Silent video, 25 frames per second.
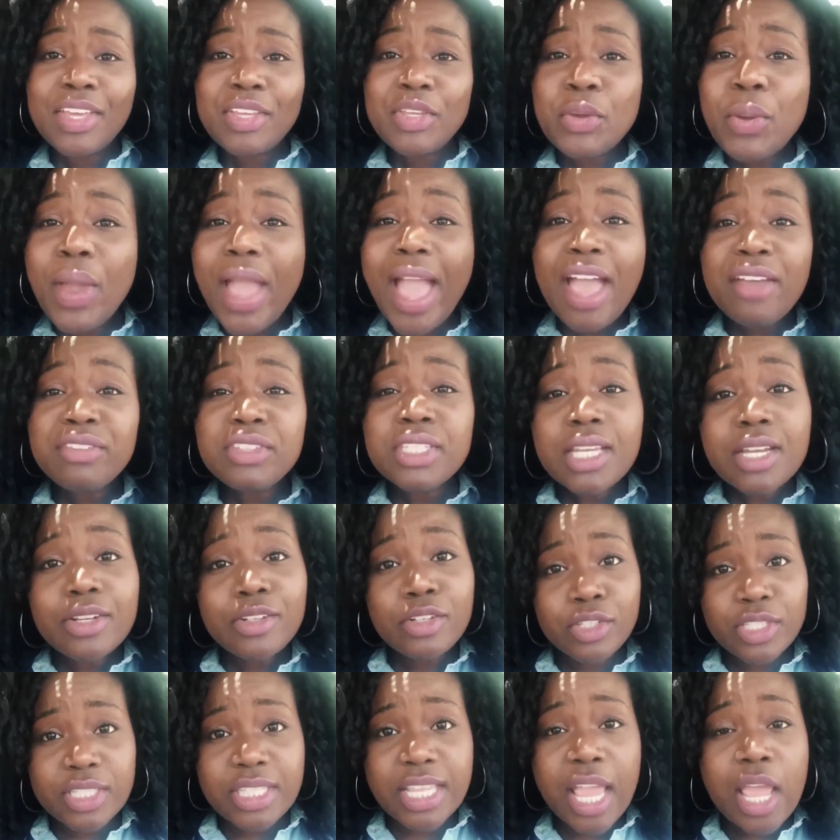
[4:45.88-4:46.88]
You have to
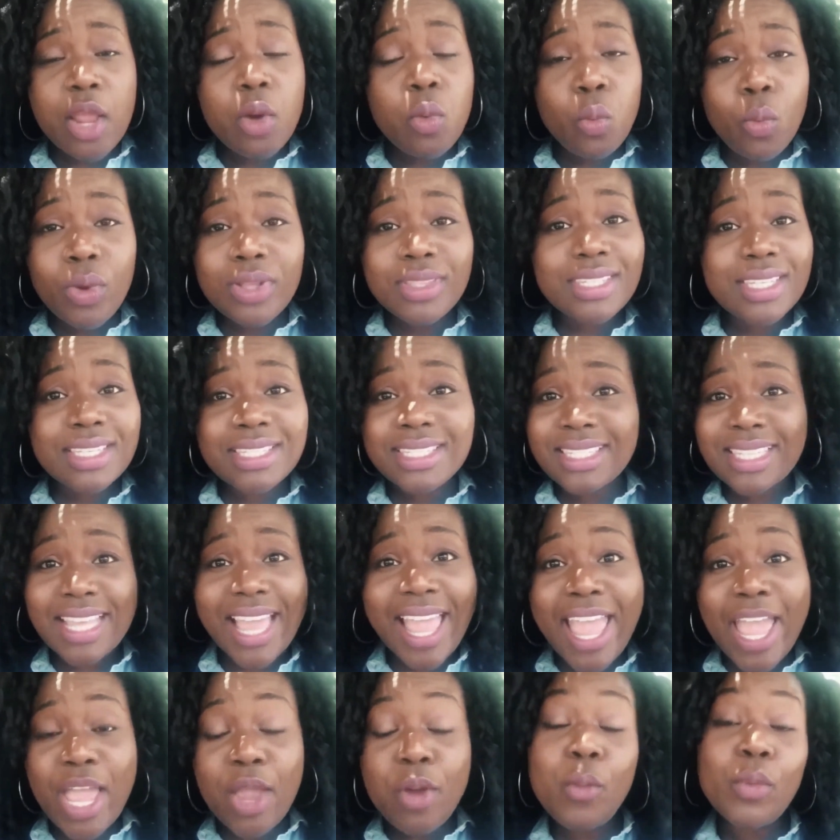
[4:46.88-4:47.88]
understand what to
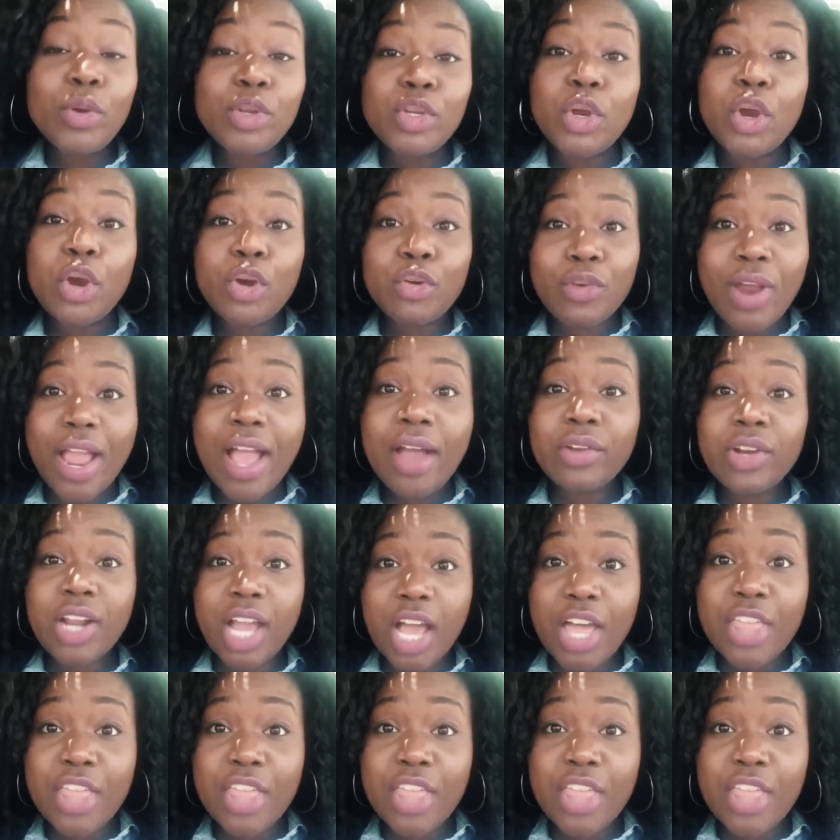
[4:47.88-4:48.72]
say when you're around